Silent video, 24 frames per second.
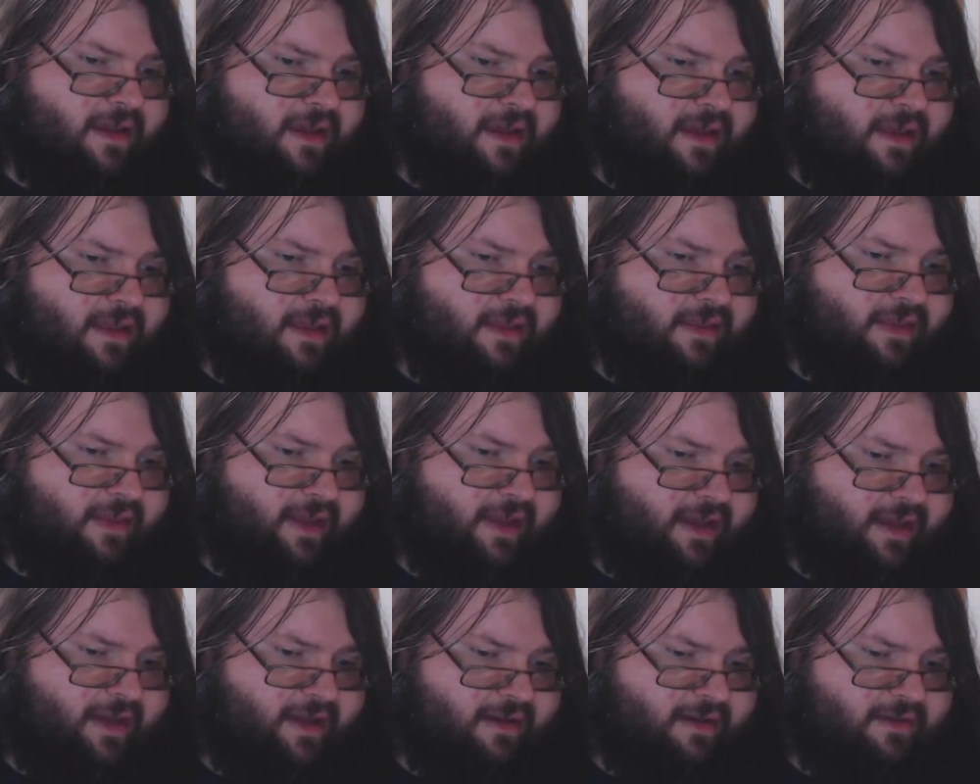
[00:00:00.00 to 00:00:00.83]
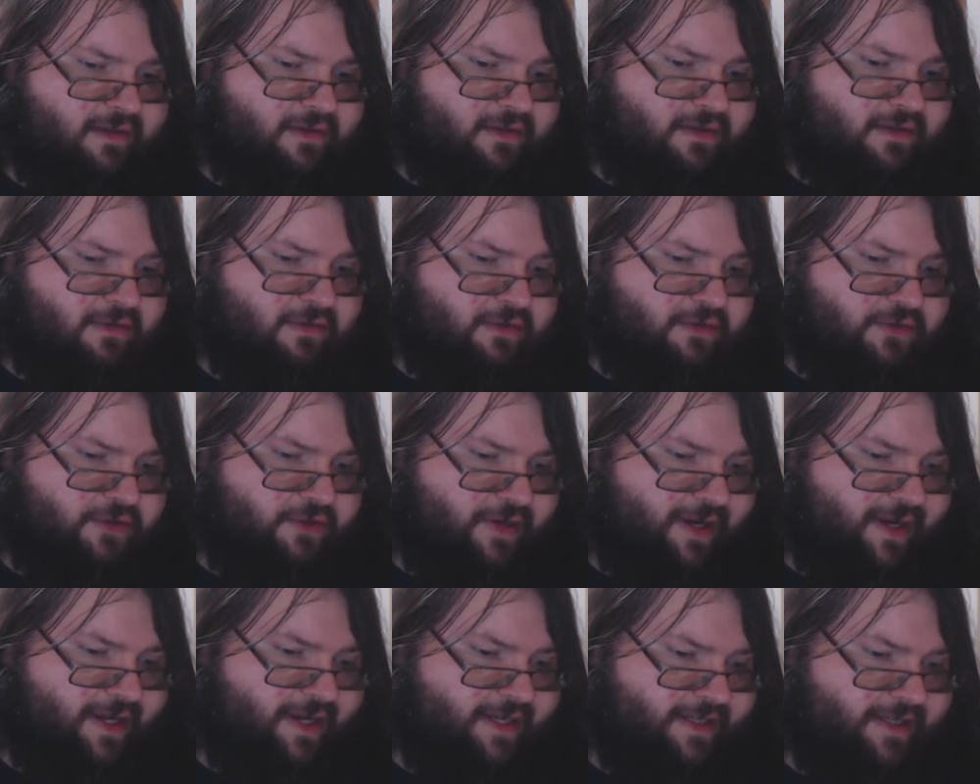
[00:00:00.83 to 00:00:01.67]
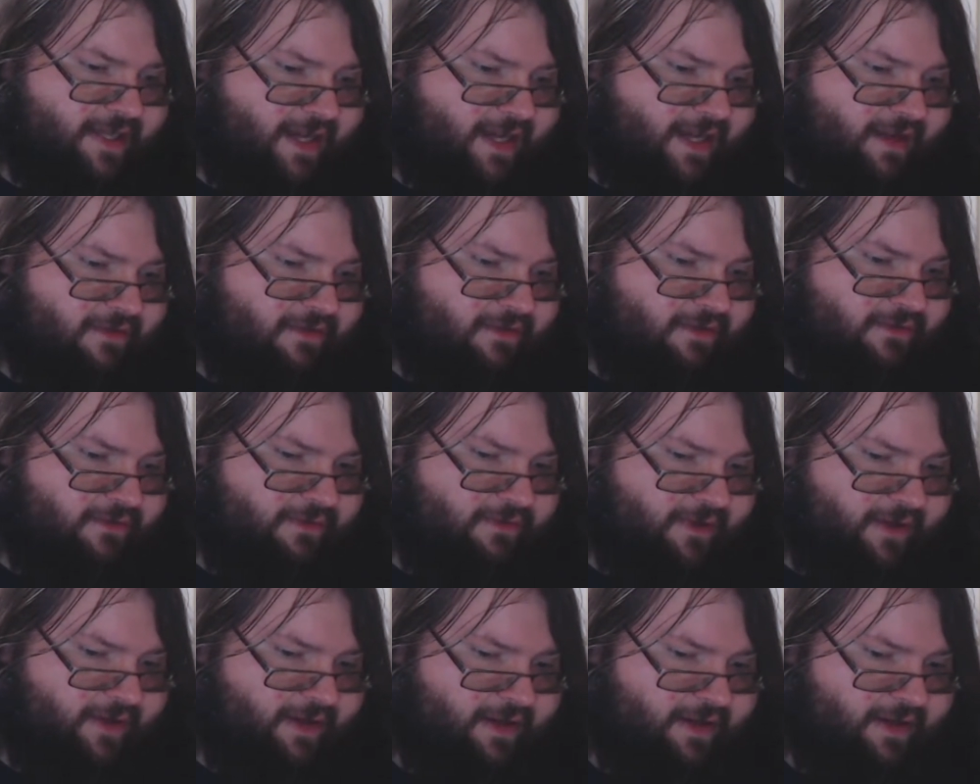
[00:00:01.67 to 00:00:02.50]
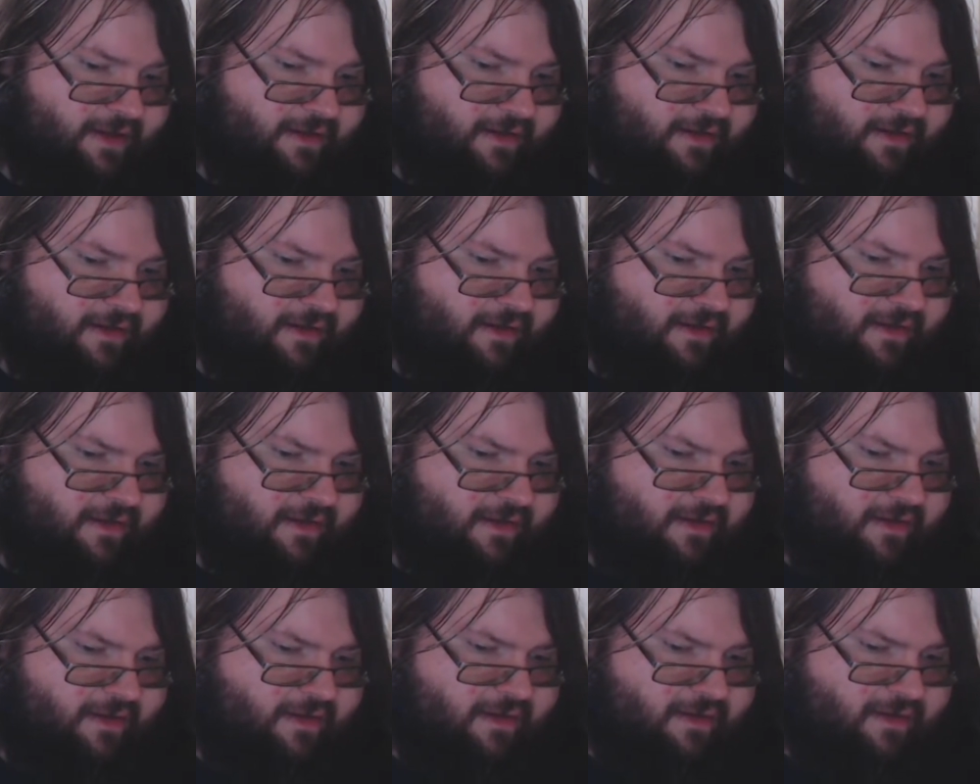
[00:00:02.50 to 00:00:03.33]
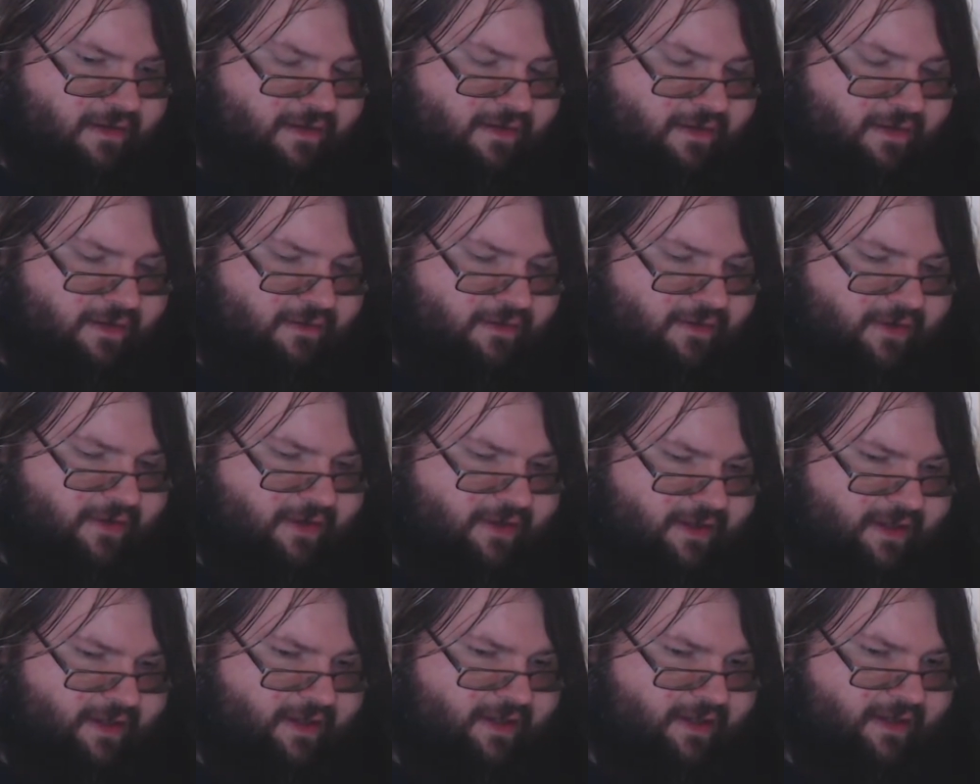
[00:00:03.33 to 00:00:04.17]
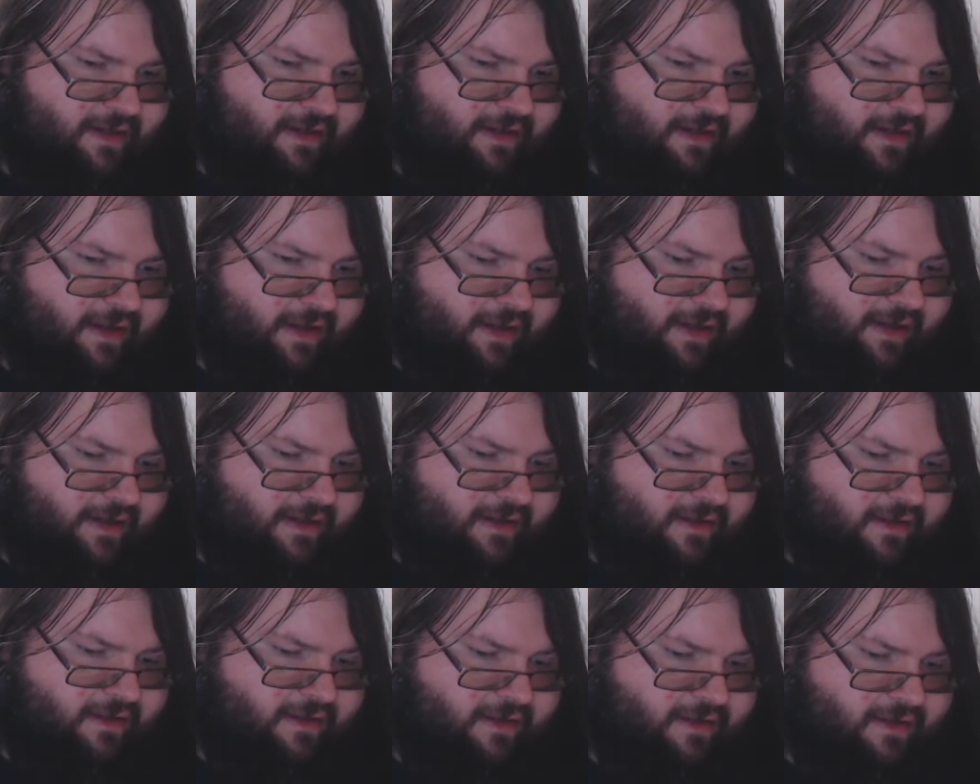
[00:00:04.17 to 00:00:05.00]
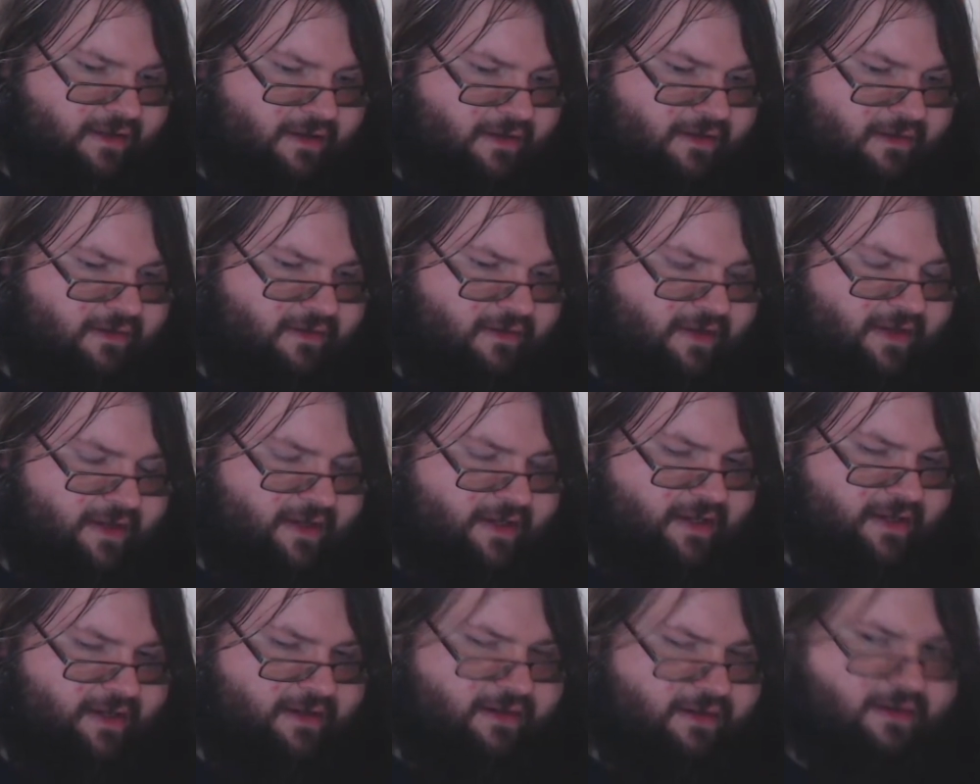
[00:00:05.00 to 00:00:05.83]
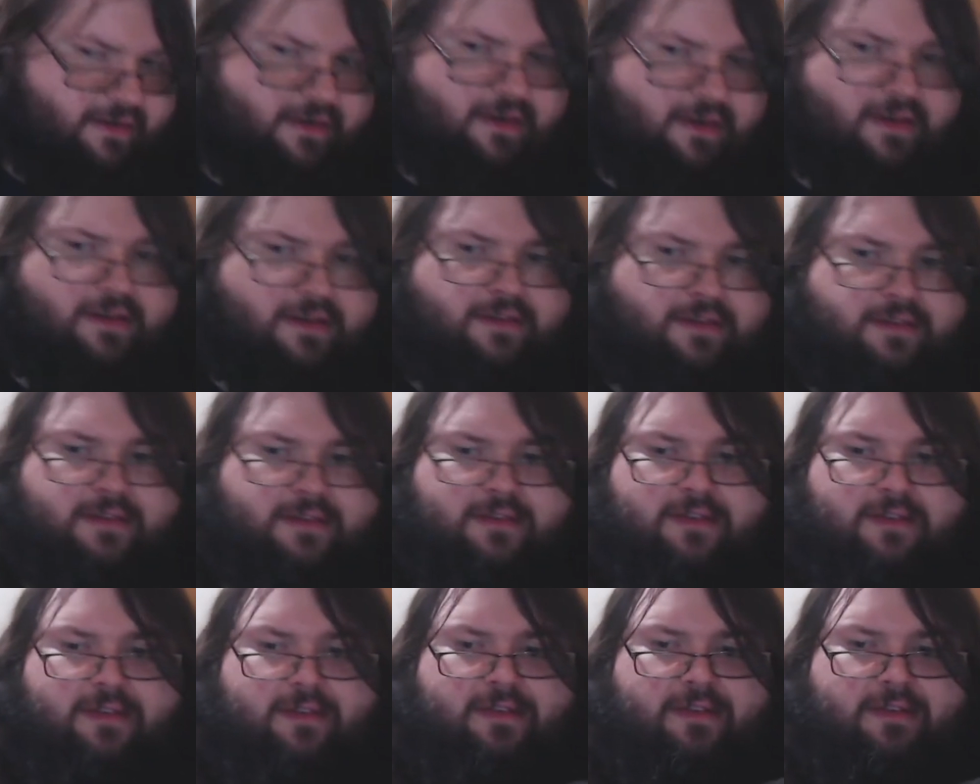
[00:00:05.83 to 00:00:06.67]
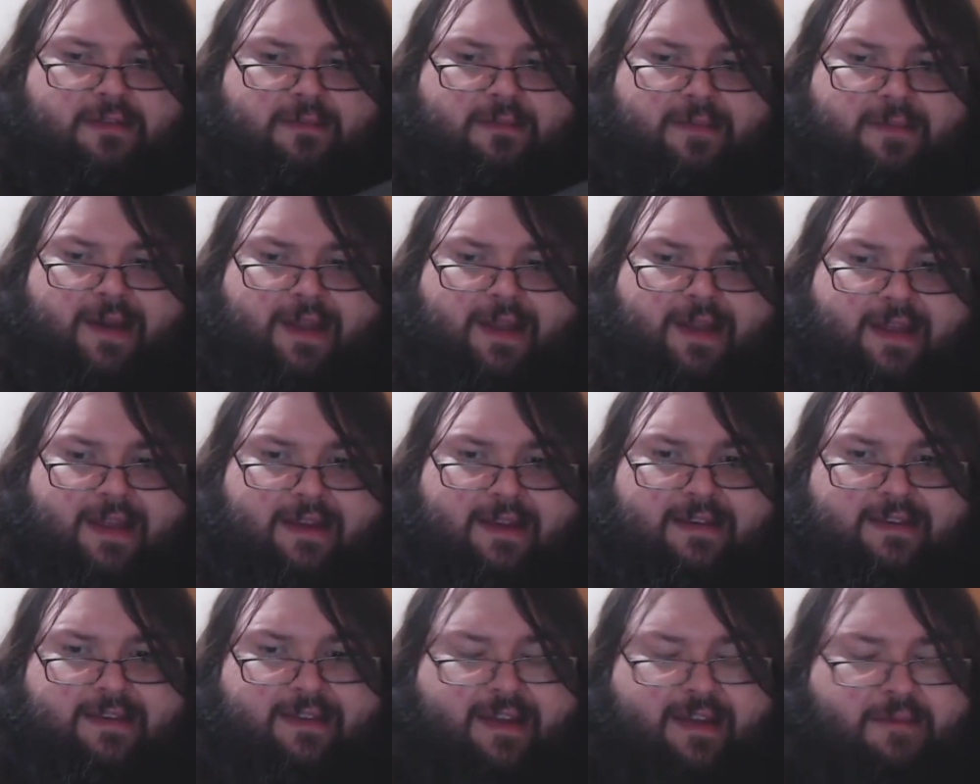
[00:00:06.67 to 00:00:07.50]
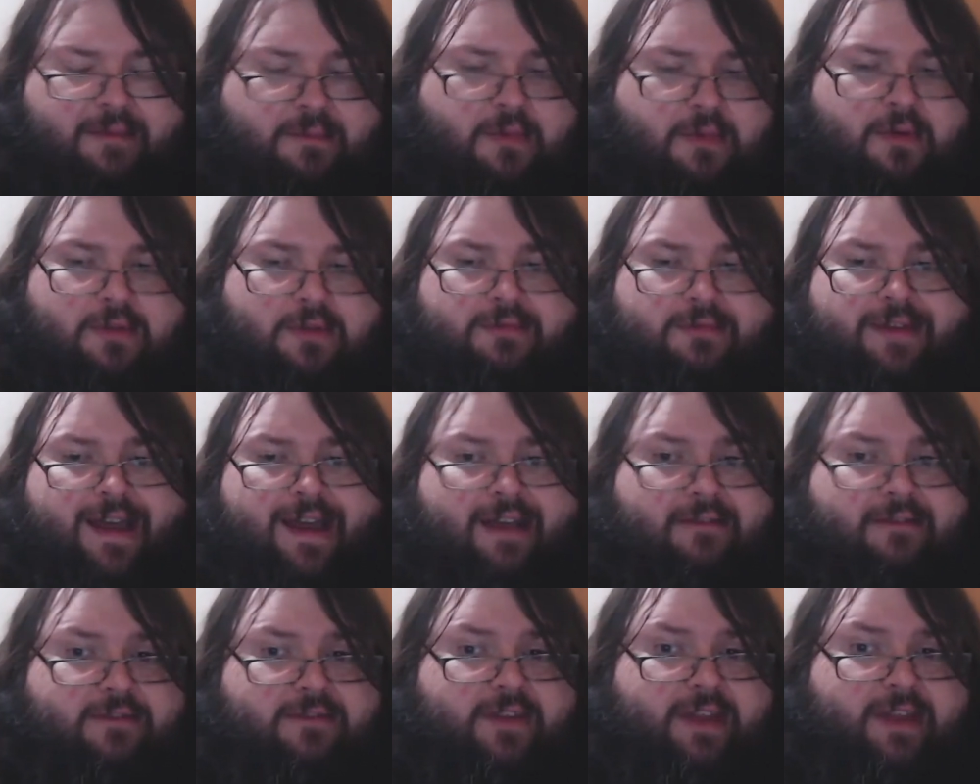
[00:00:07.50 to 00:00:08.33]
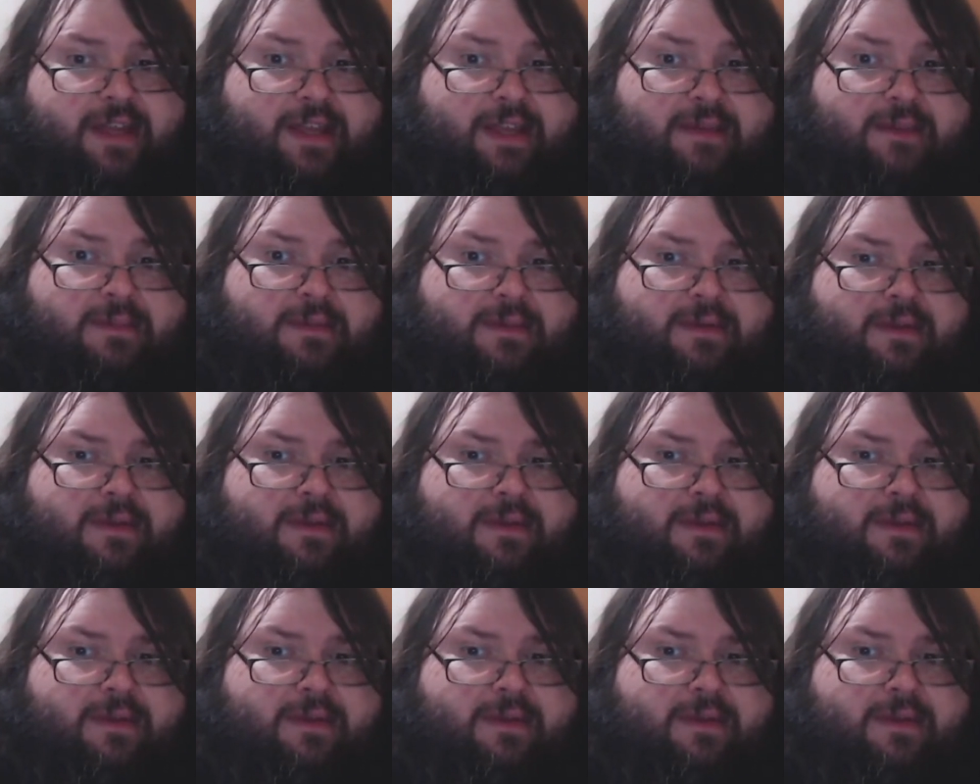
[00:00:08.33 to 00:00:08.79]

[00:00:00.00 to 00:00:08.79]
that your trays have to fit in within like 13 across by like 7.5 deep.